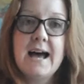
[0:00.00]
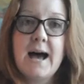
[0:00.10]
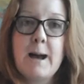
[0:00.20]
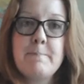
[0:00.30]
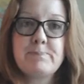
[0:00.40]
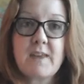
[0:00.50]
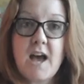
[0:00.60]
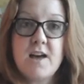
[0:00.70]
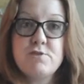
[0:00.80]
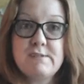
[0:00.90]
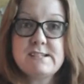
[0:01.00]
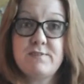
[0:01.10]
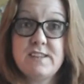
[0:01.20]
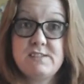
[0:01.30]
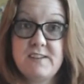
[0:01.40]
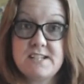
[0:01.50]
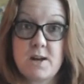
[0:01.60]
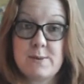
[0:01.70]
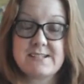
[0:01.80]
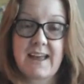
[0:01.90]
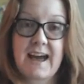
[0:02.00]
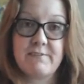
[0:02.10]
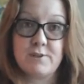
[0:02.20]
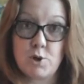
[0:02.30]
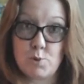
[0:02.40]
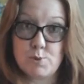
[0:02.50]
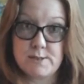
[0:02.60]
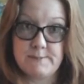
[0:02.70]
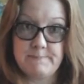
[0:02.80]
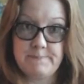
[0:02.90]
The reason for this video is I have news.